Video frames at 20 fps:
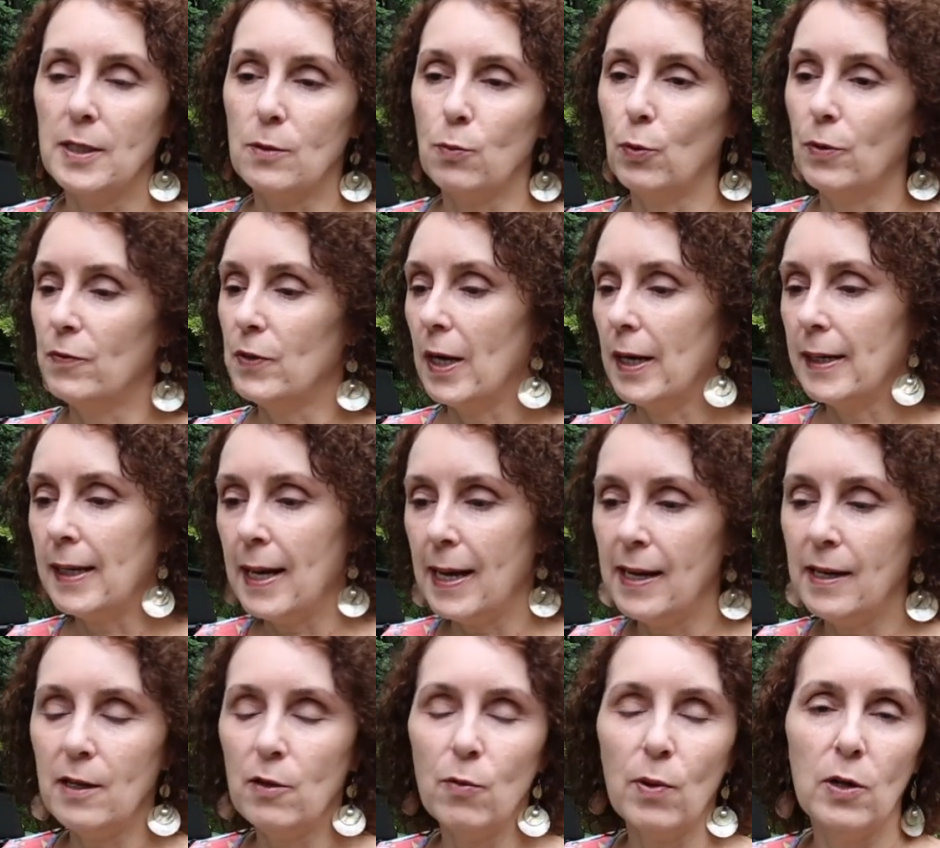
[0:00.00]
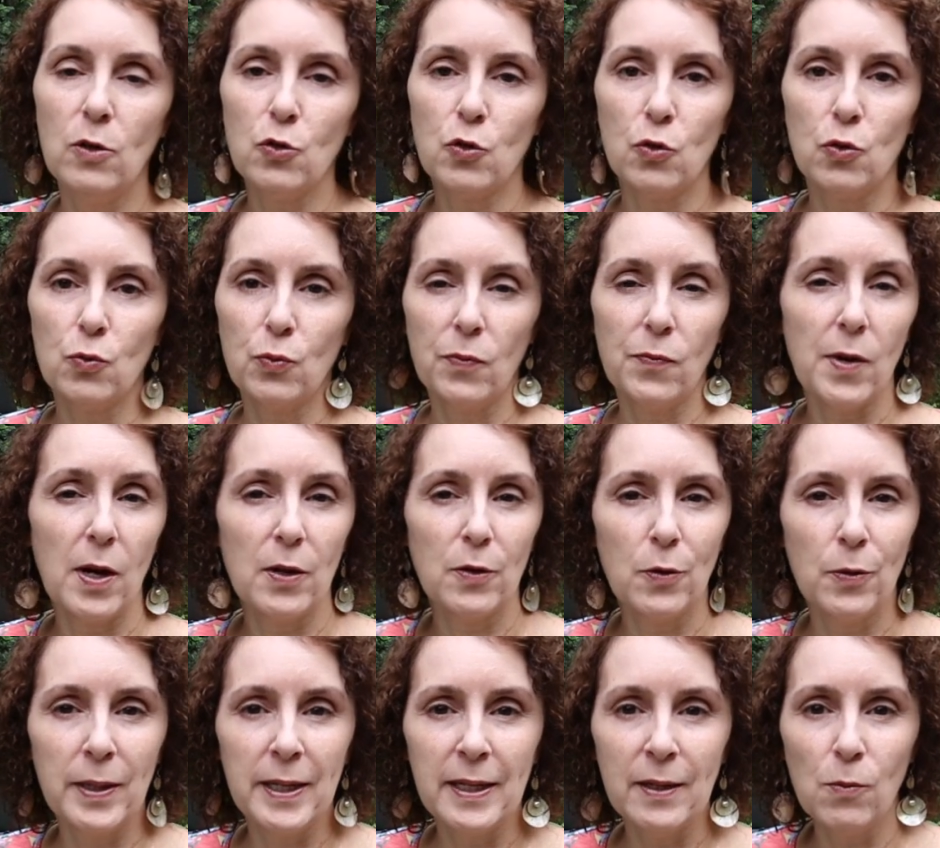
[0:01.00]
We've got candy roasters, we've got
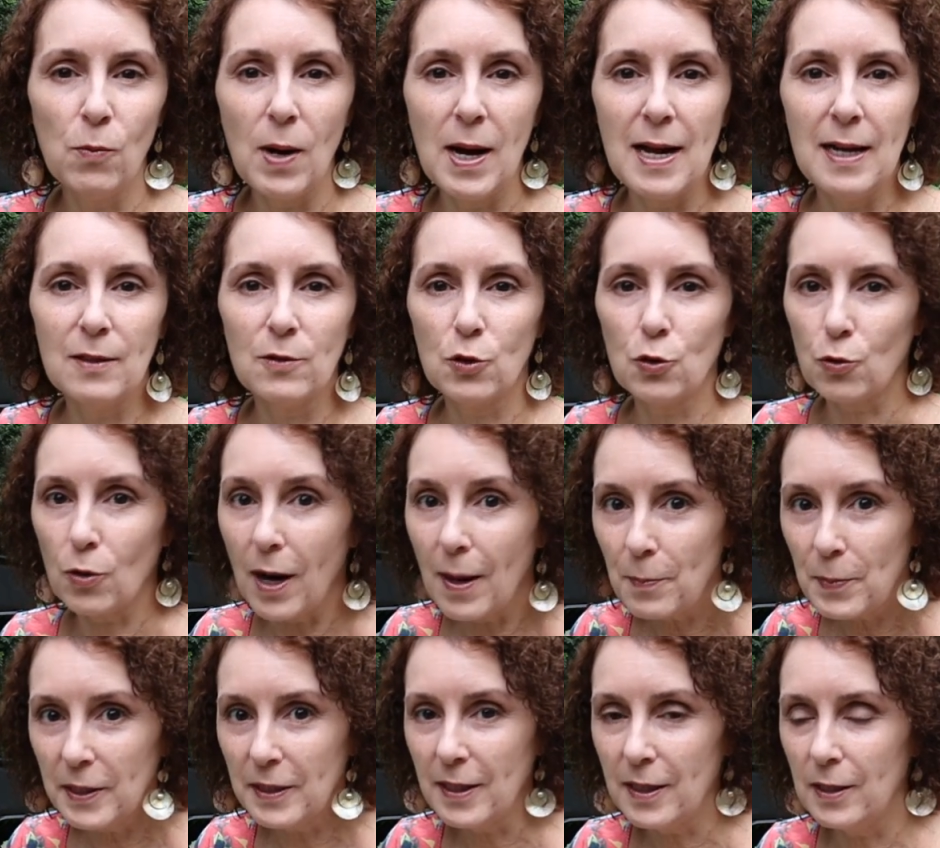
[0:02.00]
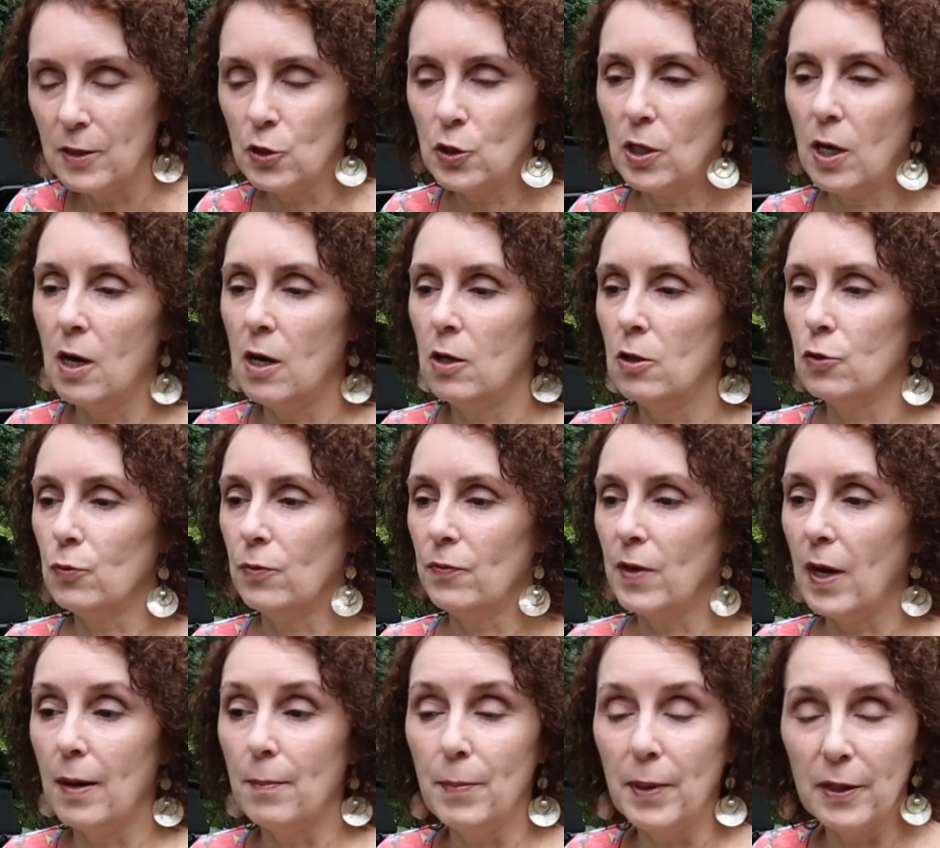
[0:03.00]
green and white striped cushaws, we've
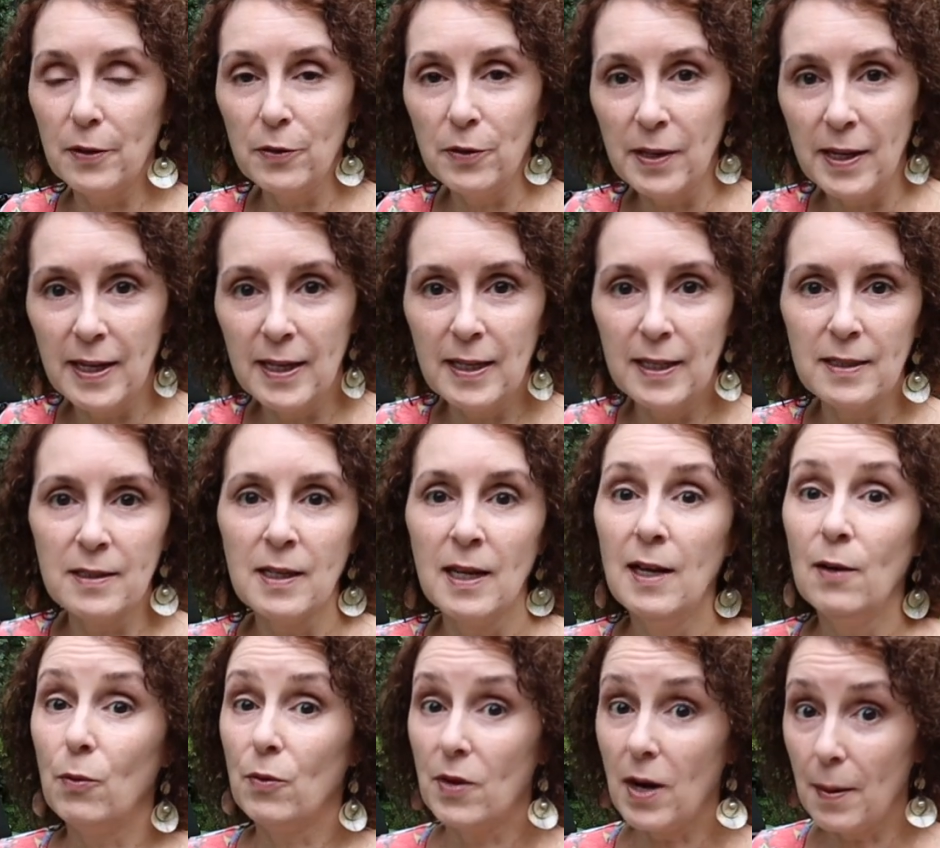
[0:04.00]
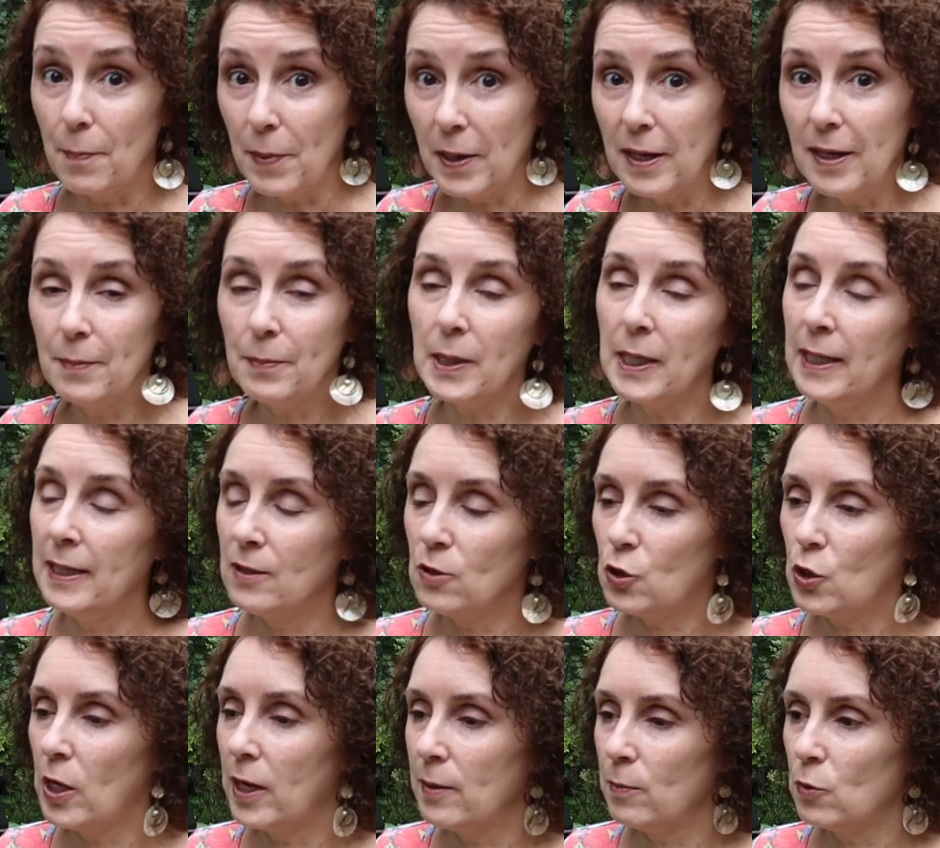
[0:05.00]
got butternuts, we've got pumpkins,
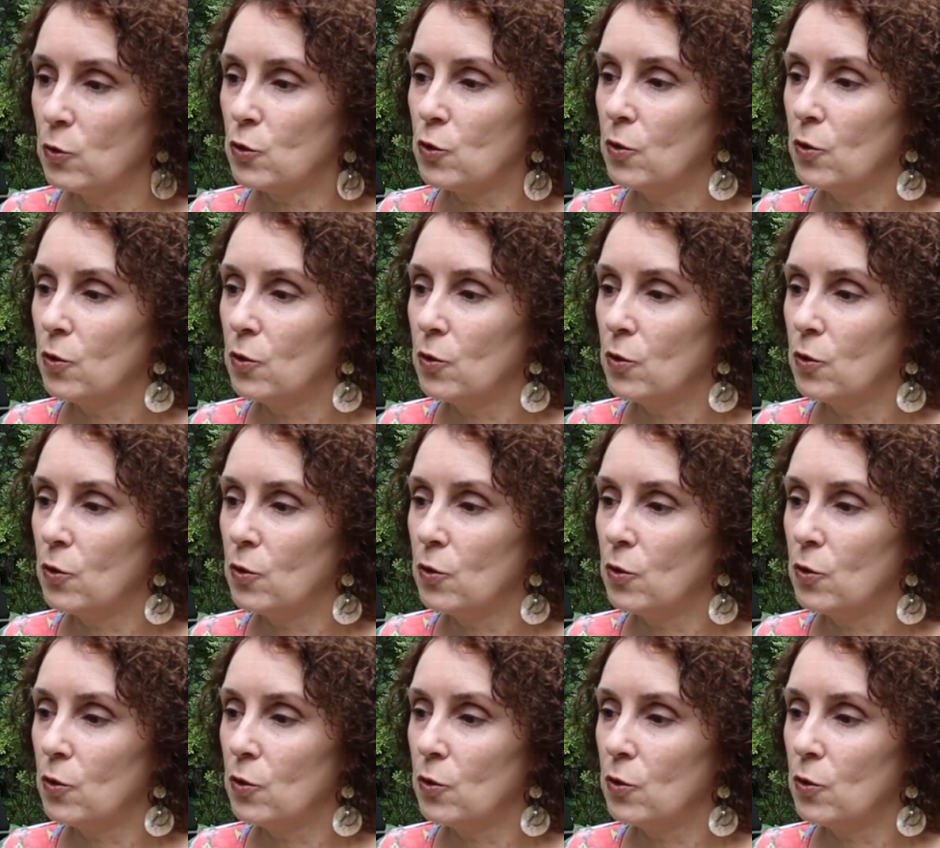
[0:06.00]
Chambers